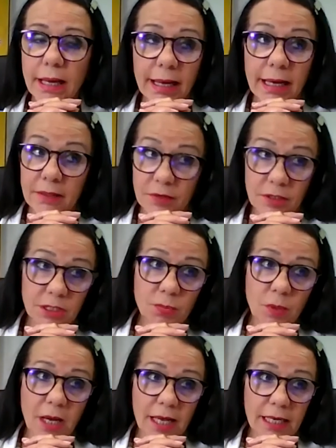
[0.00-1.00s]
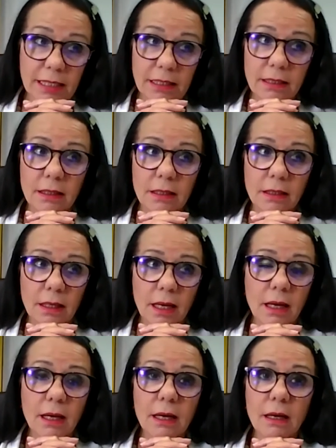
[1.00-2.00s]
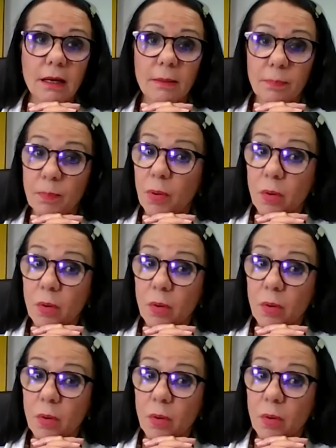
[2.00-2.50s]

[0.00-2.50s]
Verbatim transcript: out this way are